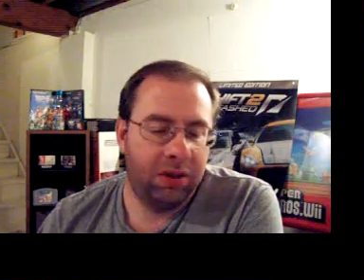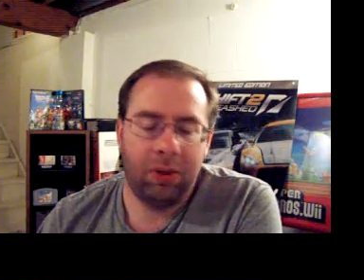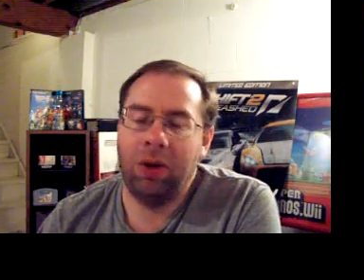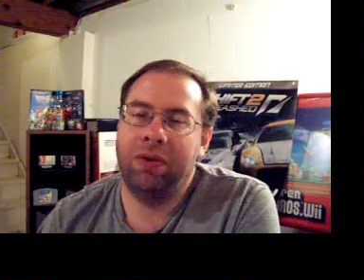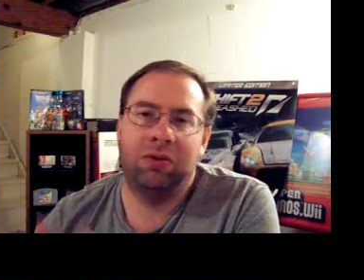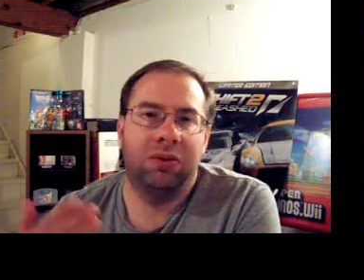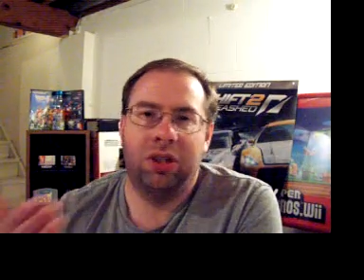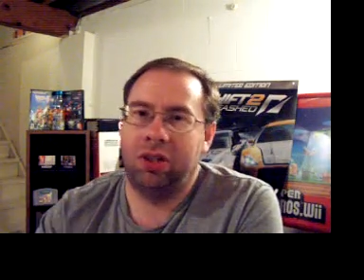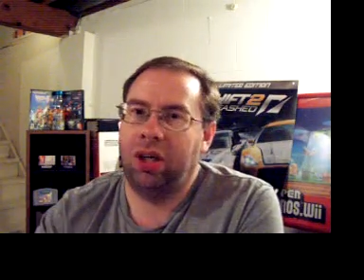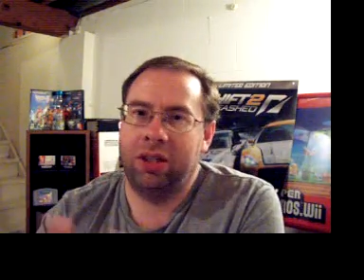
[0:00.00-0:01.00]
My wife
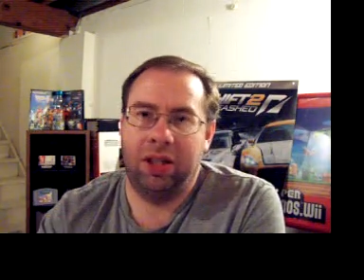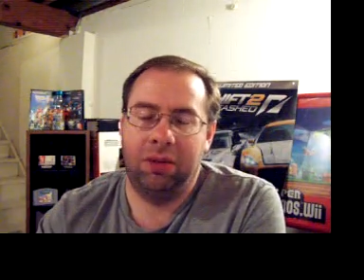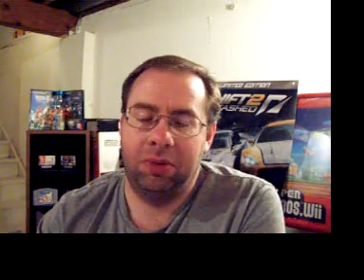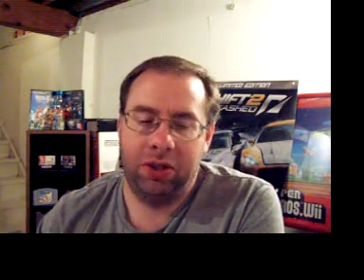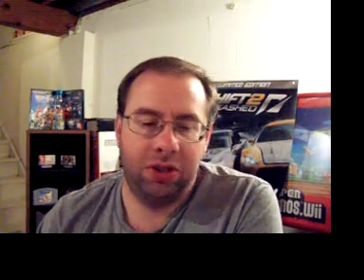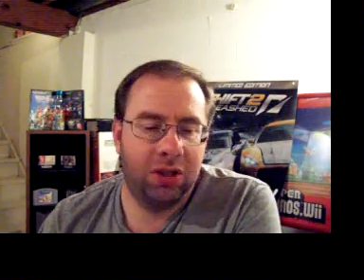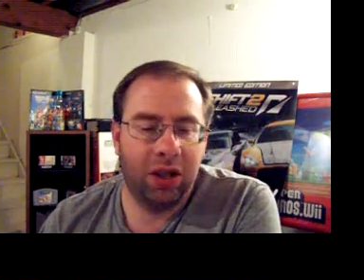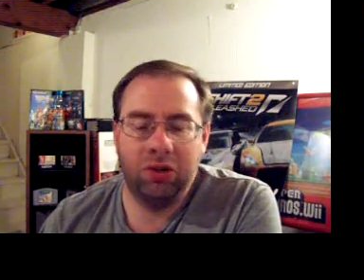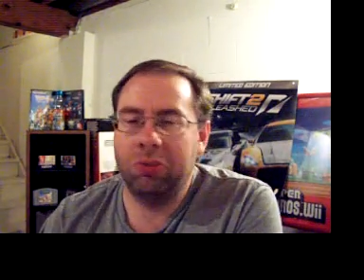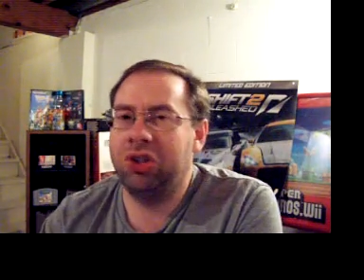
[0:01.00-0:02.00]
can talk to anybody. She's
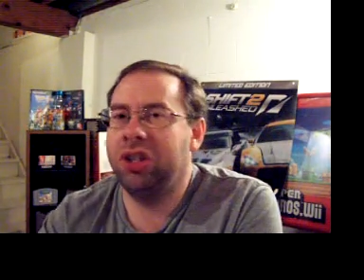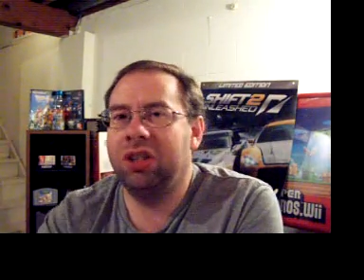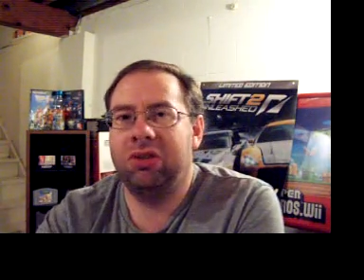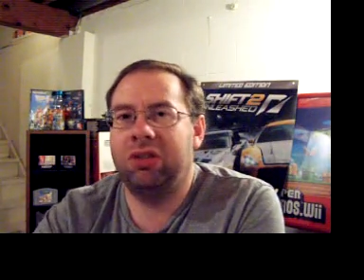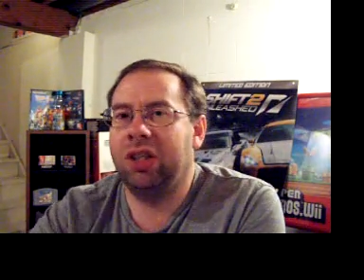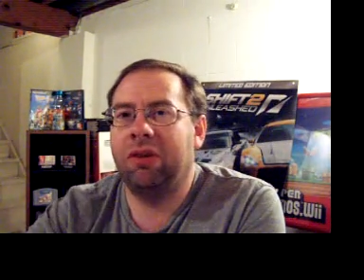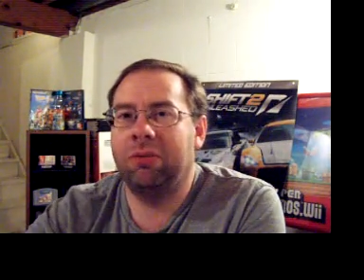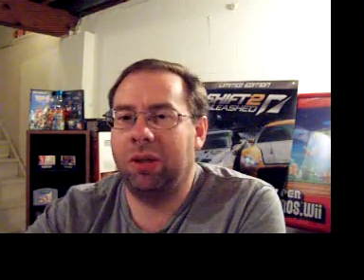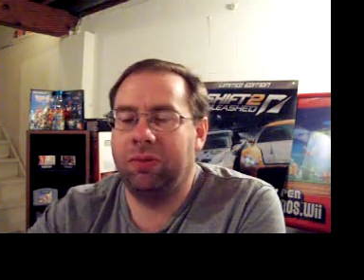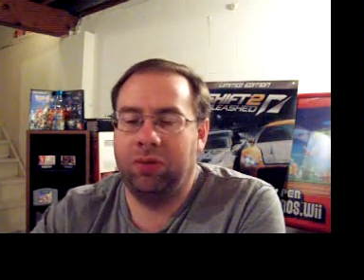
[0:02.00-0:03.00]
talking to someone she never
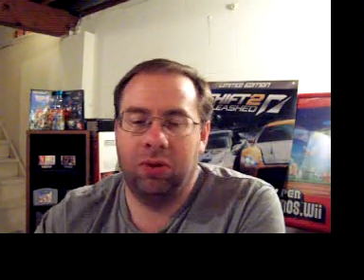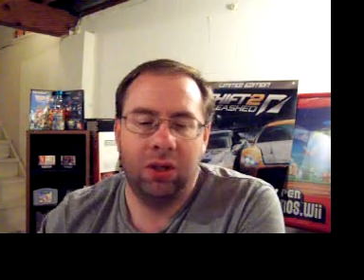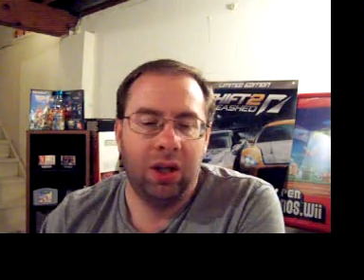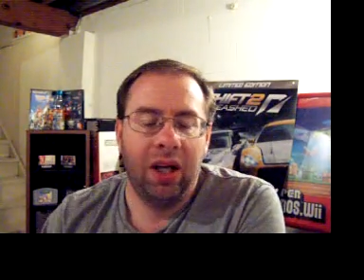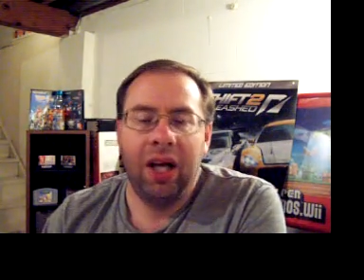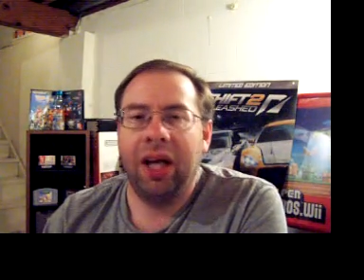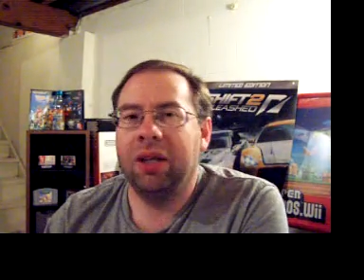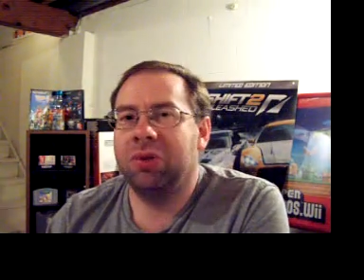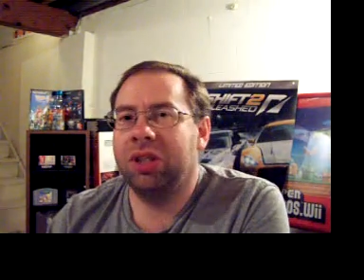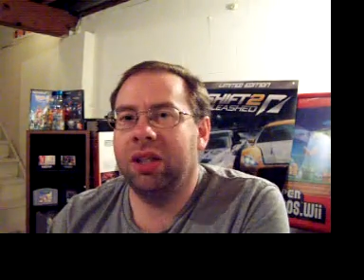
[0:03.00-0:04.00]
met before, and
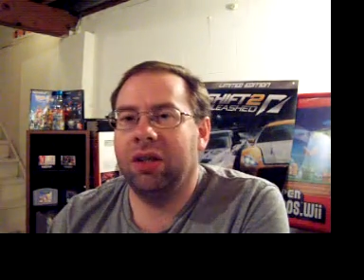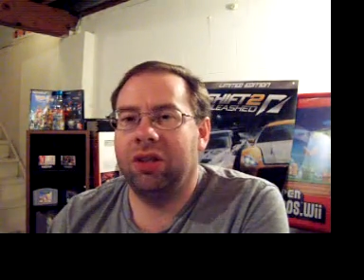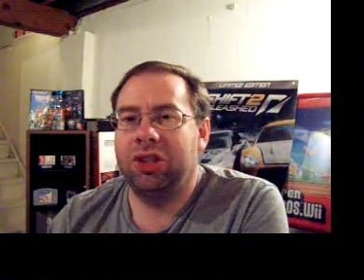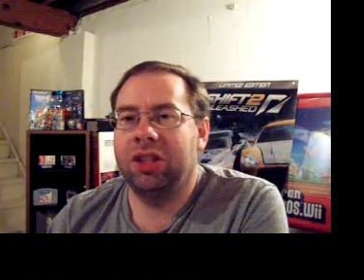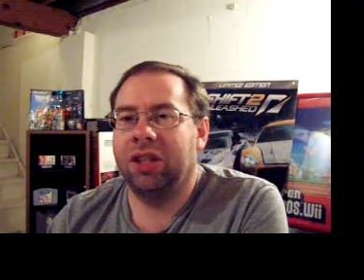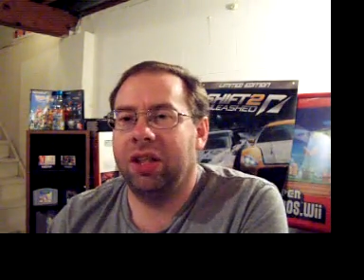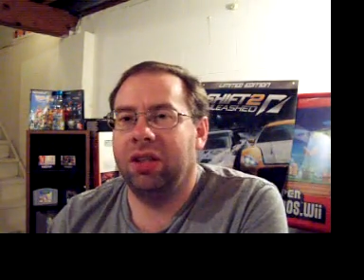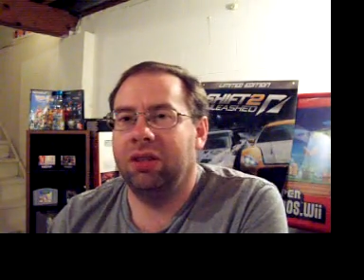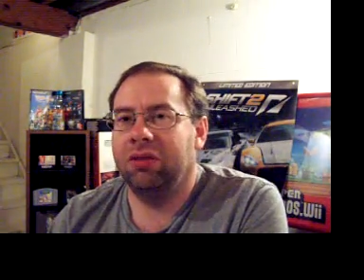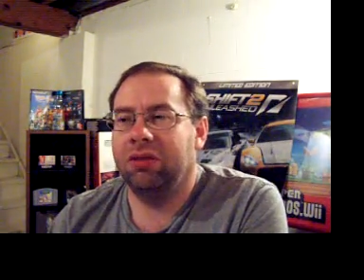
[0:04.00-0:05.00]
they were sitting there, and she's like
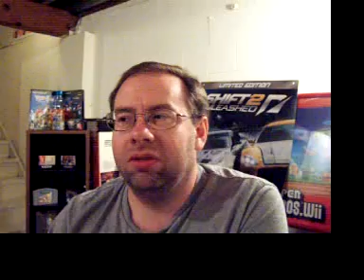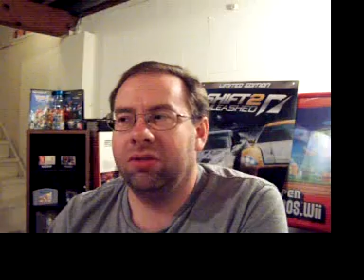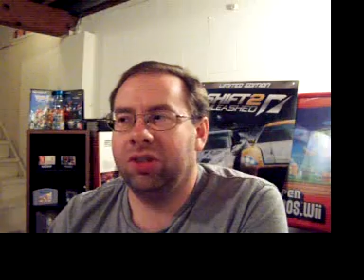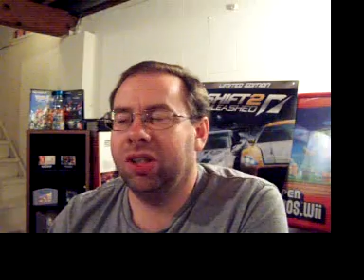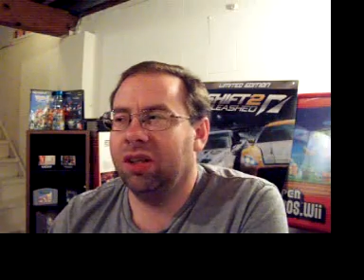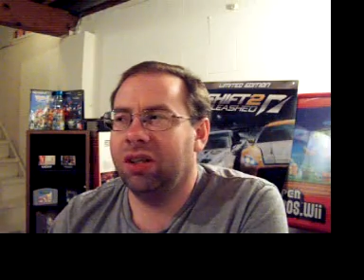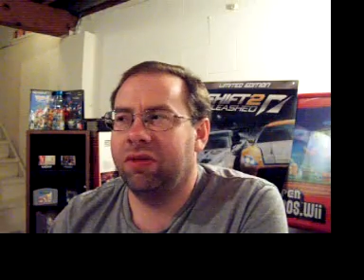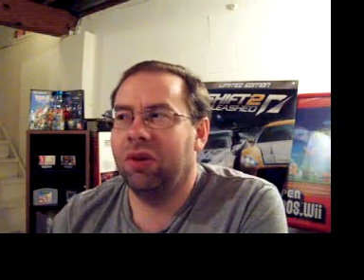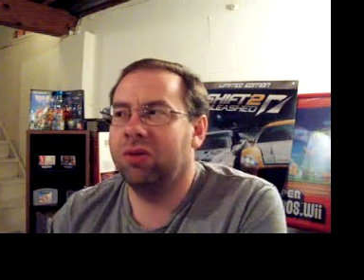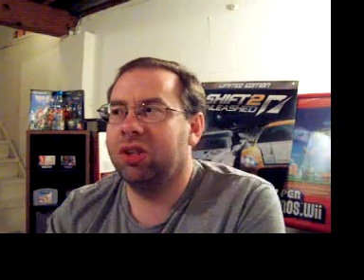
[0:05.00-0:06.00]
sitting there on their
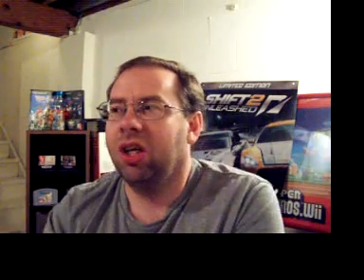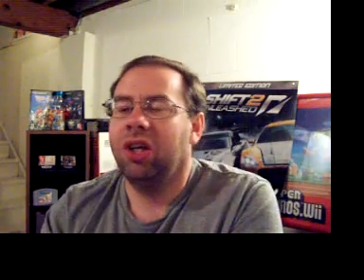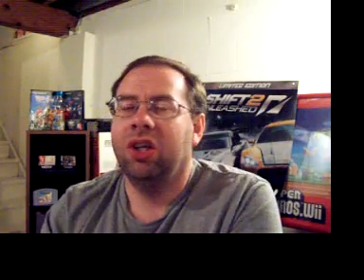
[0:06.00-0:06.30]
phones,